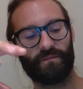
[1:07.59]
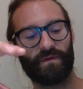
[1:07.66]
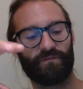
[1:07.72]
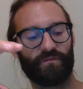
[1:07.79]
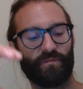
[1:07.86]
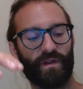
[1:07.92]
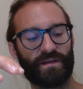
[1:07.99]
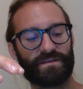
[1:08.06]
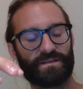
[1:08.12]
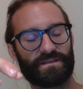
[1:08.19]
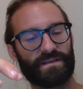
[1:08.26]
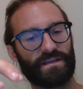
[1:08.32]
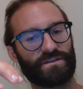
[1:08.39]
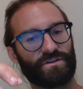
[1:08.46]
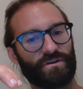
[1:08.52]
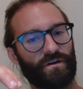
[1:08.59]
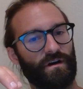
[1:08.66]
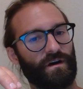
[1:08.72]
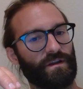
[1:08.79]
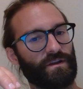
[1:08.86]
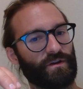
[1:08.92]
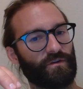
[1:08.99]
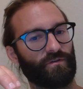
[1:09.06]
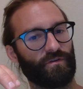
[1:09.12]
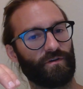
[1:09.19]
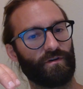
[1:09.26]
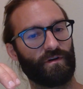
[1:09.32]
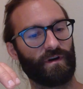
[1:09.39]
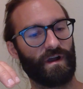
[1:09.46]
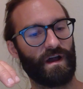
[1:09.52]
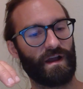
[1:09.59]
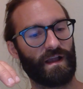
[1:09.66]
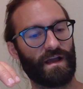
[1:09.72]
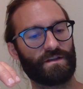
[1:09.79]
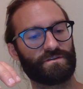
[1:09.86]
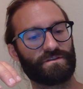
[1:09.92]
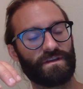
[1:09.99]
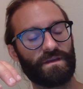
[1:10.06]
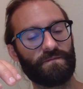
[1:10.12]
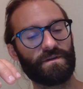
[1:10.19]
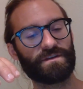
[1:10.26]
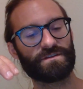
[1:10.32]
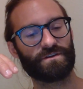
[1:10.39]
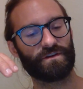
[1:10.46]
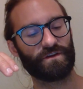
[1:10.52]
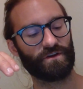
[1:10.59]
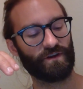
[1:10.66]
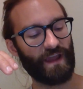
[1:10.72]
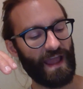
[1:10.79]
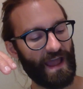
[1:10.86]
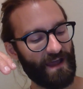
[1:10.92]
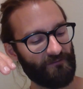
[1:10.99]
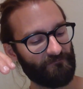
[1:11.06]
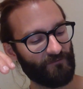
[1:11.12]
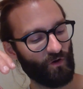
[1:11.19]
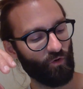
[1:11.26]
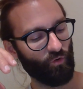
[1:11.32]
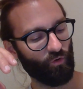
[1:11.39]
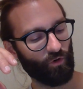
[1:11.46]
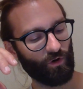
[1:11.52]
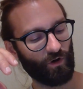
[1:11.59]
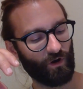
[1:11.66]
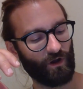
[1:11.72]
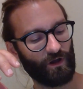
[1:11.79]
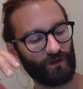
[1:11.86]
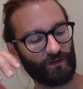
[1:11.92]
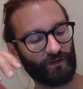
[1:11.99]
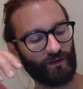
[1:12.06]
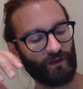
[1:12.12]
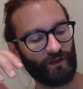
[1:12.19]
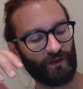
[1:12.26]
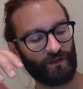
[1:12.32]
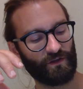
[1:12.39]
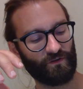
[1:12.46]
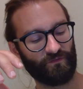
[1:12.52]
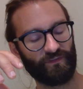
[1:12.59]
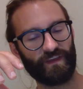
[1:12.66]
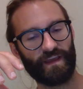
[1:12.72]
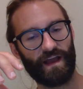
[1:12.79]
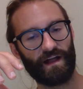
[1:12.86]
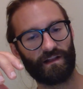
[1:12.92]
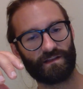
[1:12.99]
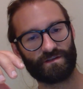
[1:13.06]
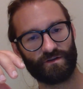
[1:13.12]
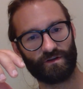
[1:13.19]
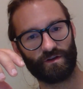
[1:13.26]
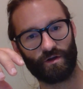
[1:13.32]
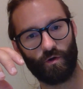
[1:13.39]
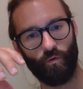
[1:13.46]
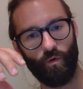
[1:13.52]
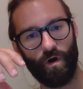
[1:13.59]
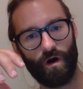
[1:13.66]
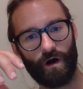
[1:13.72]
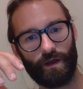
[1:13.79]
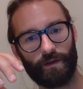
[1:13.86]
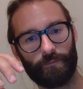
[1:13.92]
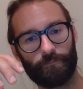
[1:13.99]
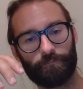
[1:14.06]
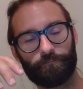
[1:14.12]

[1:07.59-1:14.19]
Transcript: if you're placing a sensor on your gastrocnemius, so on your calf, or on your VL, so on your quad.